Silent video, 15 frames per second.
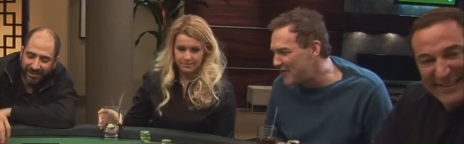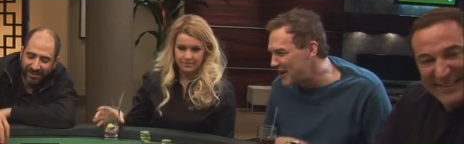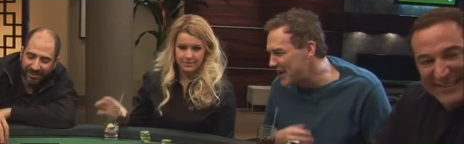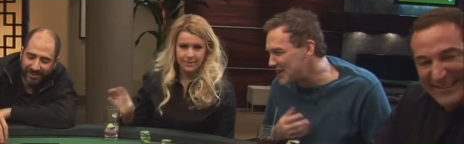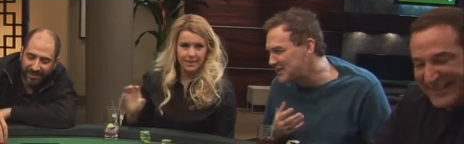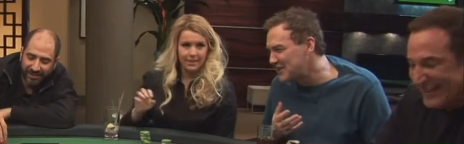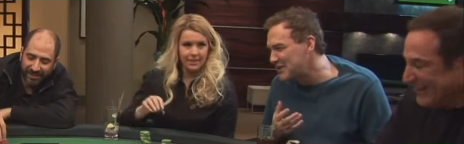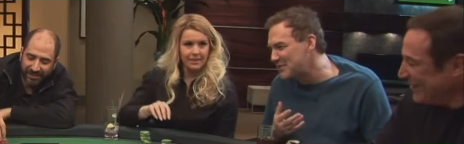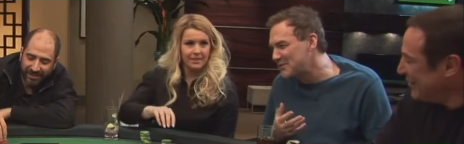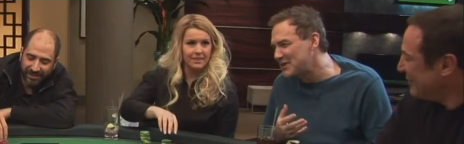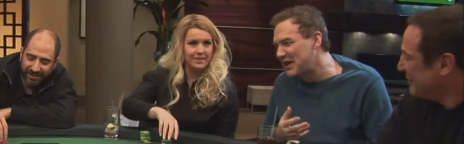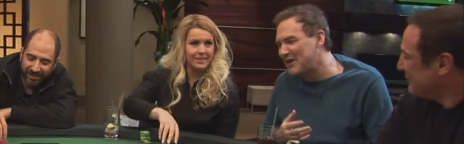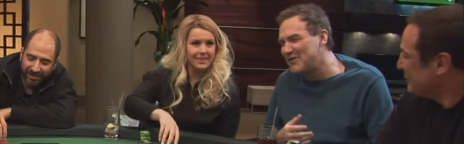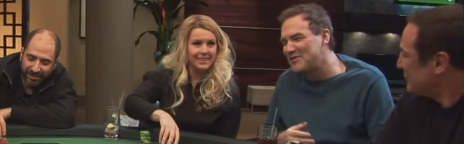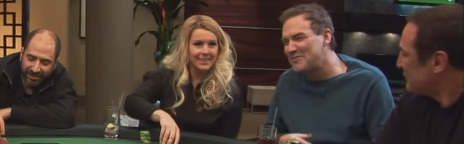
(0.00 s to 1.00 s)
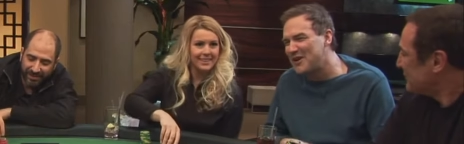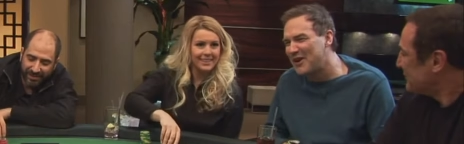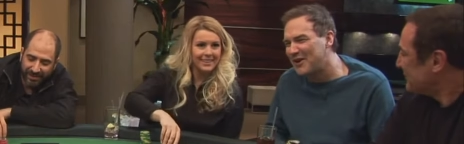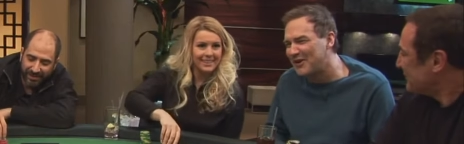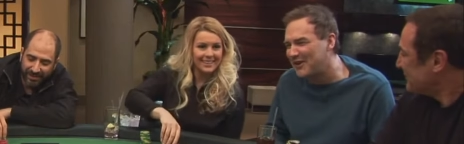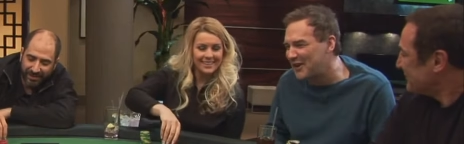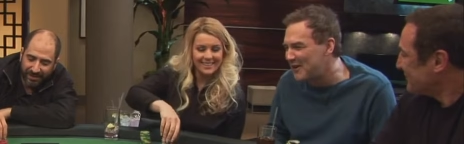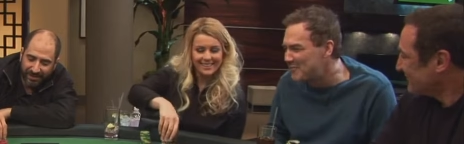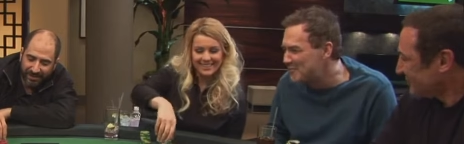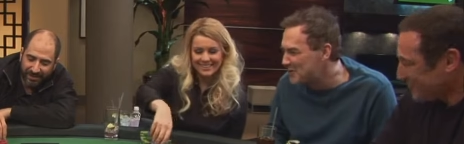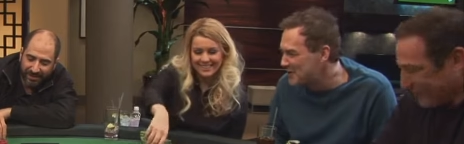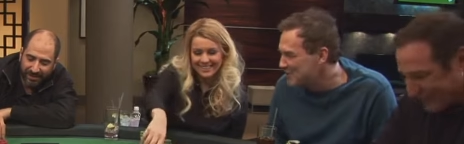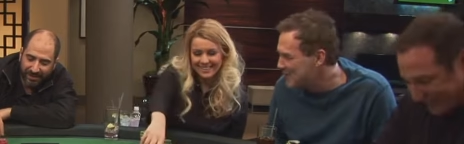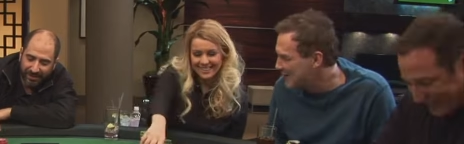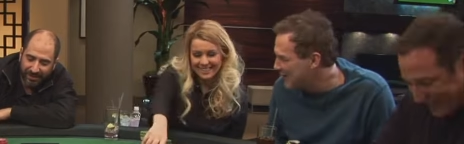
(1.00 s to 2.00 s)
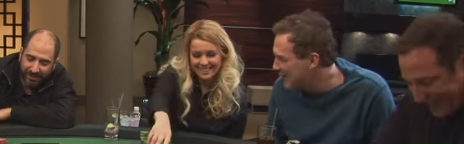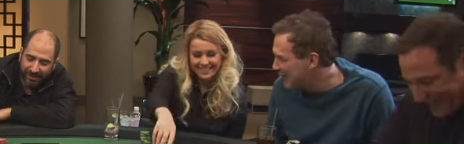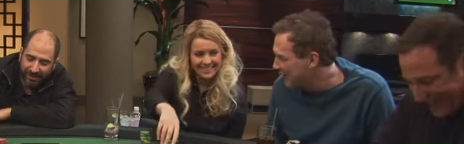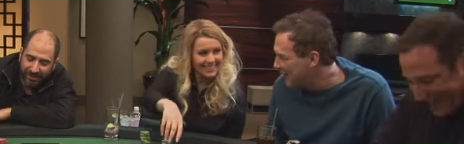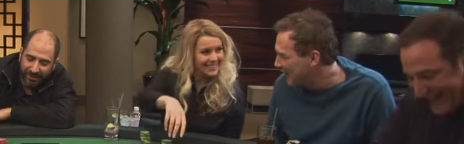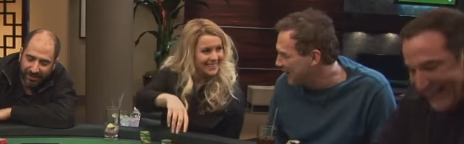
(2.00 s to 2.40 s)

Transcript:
Speaker 1: you say. This guy fancies himself a modern-day Bill Maher.